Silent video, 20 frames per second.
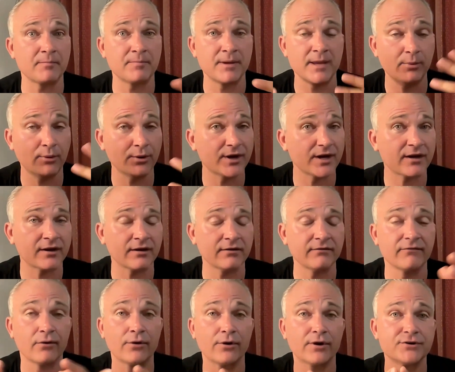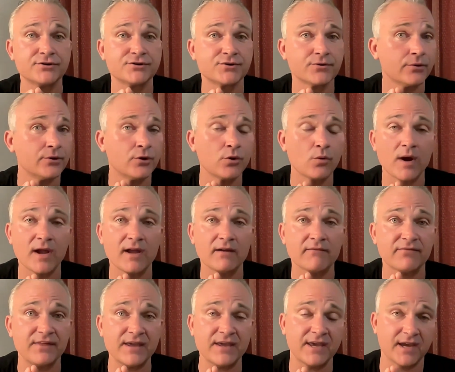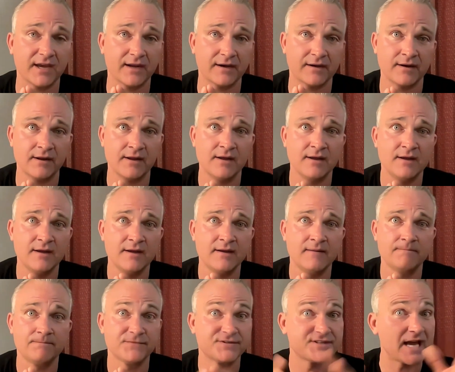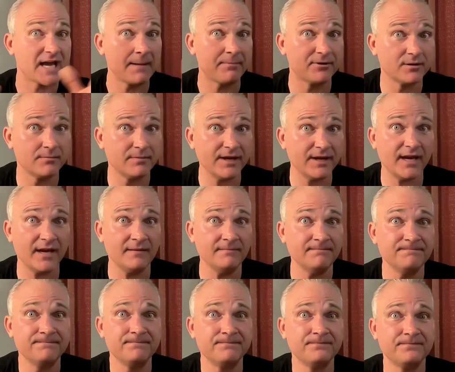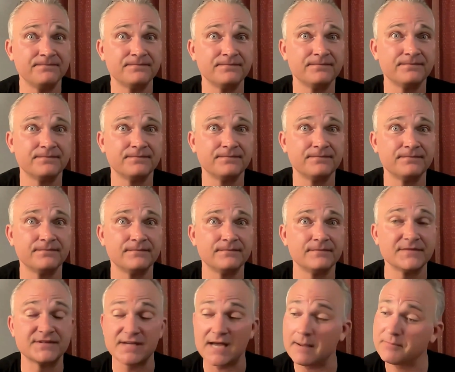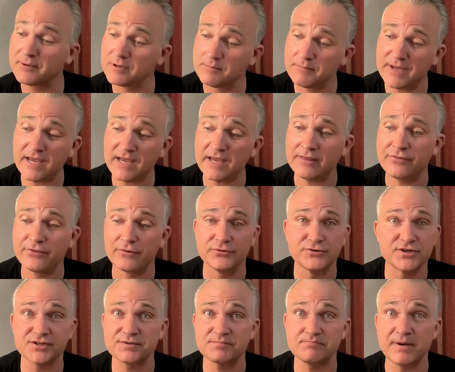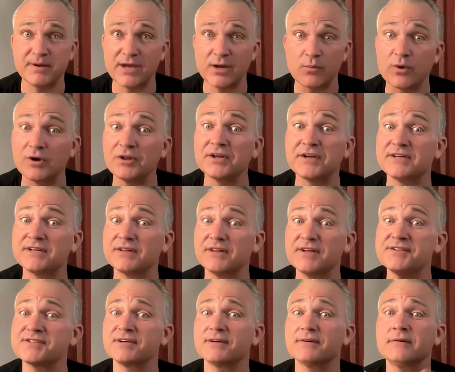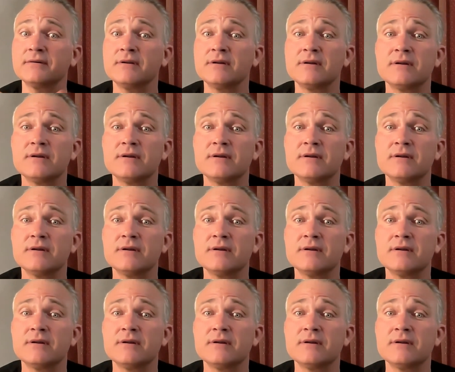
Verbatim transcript: People get converted to a new way of thinking. It's happened to me. It's happened to me through just being willing to listen.